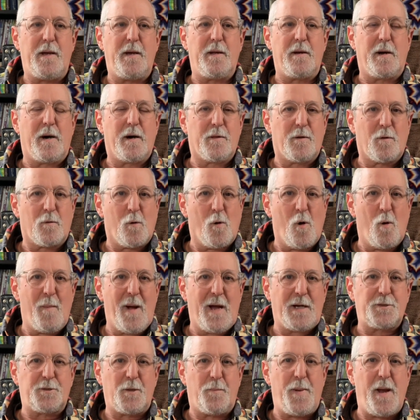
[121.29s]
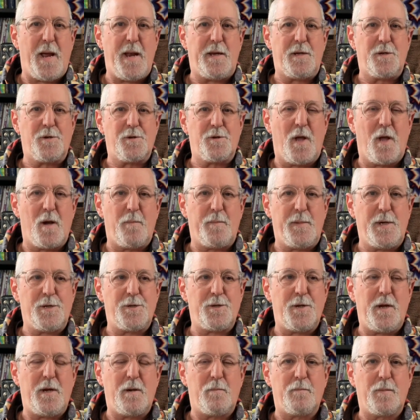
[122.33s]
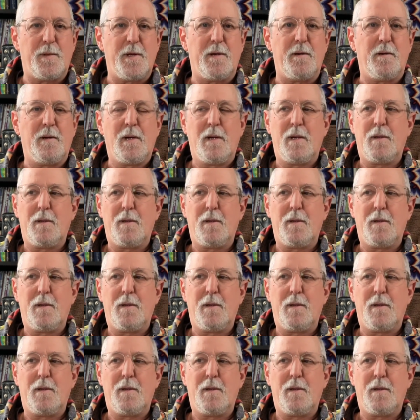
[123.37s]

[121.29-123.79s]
and other old master paintings in museum